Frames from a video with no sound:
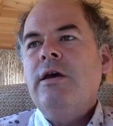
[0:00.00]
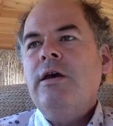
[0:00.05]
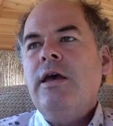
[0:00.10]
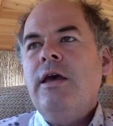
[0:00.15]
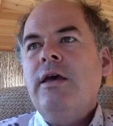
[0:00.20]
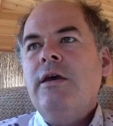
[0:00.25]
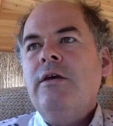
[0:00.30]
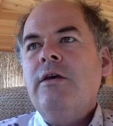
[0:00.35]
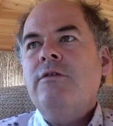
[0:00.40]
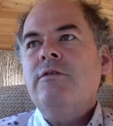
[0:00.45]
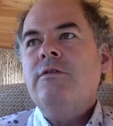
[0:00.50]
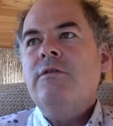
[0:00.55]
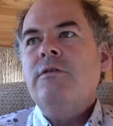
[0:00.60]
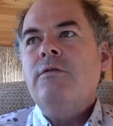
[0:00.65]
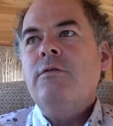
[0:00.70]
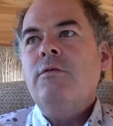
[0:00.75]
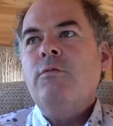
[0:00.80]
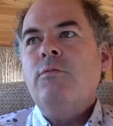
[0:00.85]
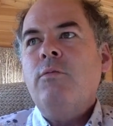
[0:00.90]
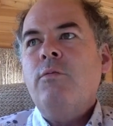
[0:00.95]
is
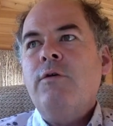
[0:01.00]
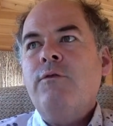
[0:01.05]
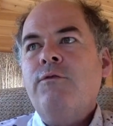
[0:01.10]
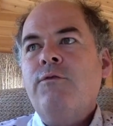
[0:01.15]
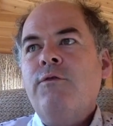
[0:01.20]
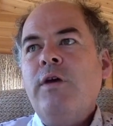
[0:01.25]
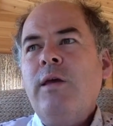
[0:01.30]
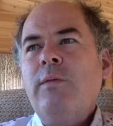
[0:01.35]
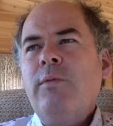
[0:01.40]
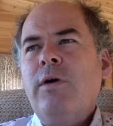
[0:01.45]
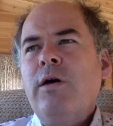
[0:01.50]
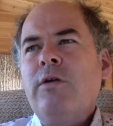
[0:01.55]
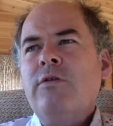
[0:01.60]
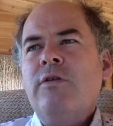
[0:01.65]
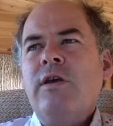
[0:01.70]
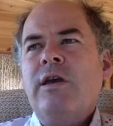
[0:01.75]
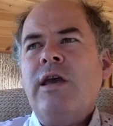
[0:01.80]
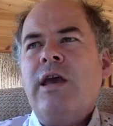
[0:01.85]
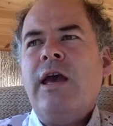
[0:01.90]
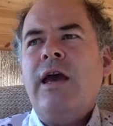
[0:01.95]
with females
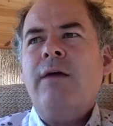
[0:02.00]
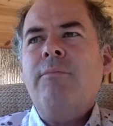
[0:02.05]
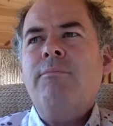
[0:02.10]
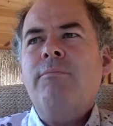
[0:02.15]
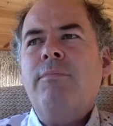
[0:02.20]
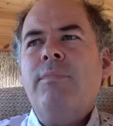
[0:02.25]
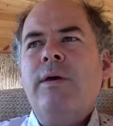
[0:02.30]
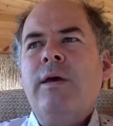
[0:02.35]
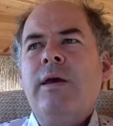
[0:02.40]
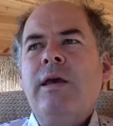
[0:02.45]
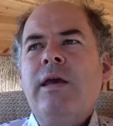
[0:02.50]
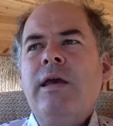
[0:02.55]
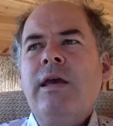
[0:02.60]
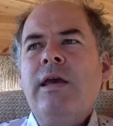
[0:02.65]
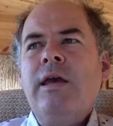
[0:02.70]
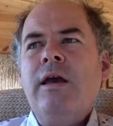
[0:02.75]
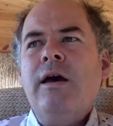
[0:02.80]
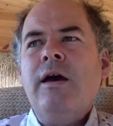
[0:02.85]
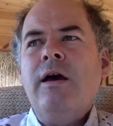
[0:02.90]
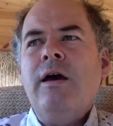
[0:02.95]
it can be